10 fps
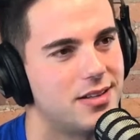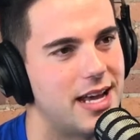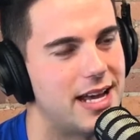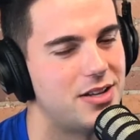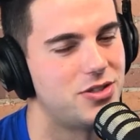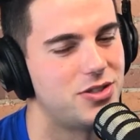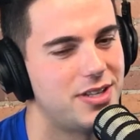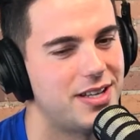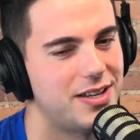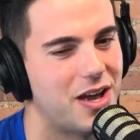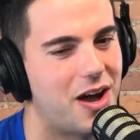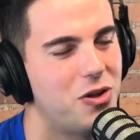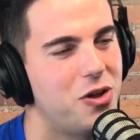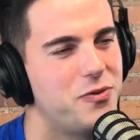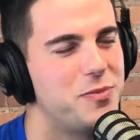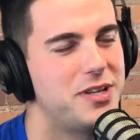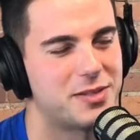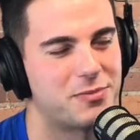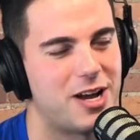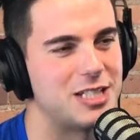And I don't know if you'd be
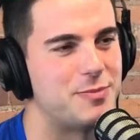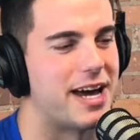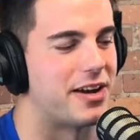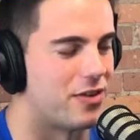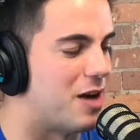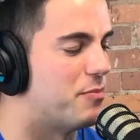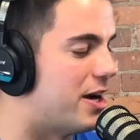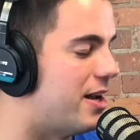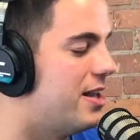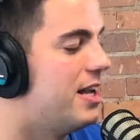surprised by it or not, but